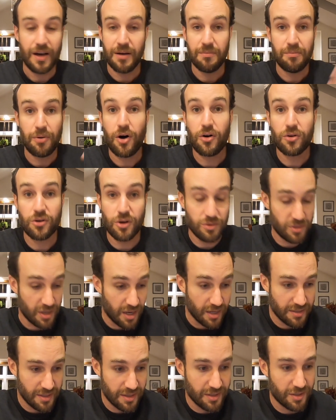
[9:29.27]
Paul goes
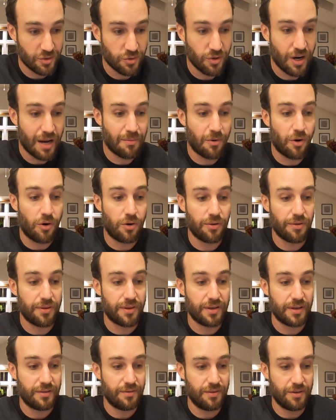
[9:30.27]
on to describe all
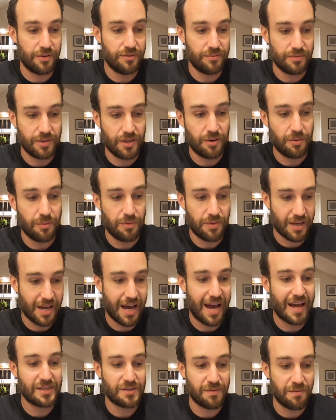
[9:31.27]
the
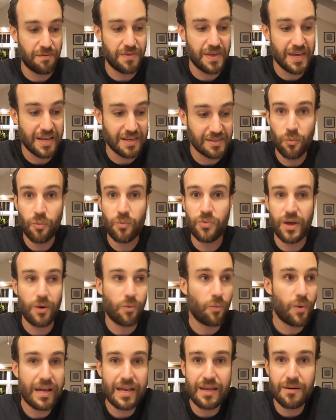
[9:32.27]
kinds of things that
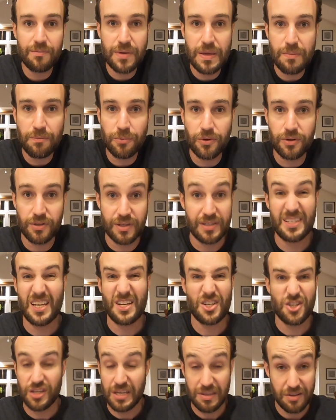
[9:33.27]
wicked people,
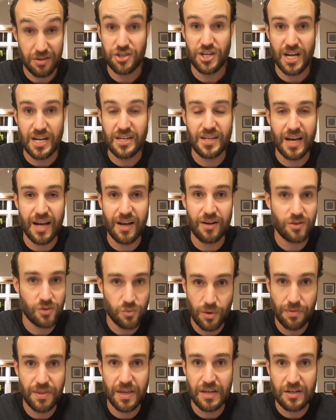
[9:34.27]
essentially the Gentiles,
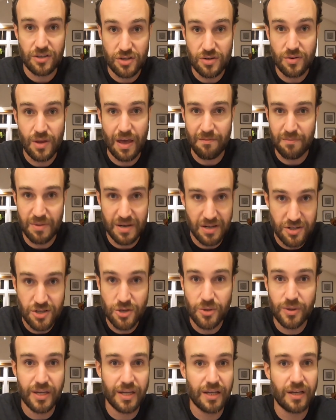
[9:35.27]
what they have been
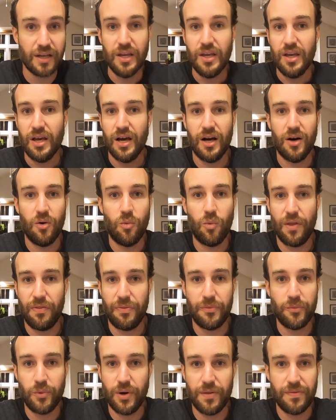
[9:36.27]
doing,
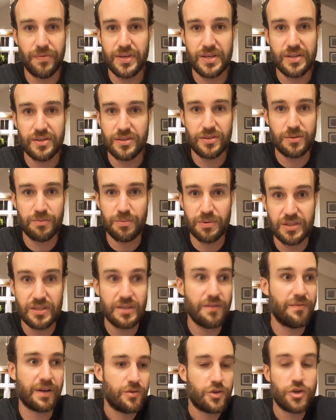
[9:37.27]
what these
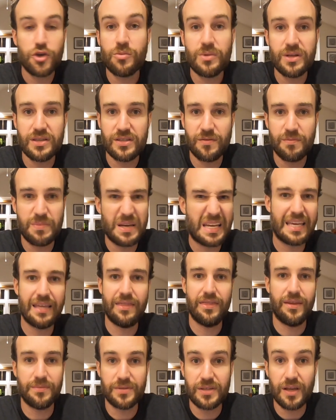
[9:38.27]
specific humans have been
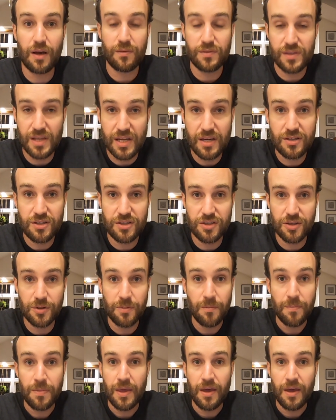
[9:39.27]
getting themselves into.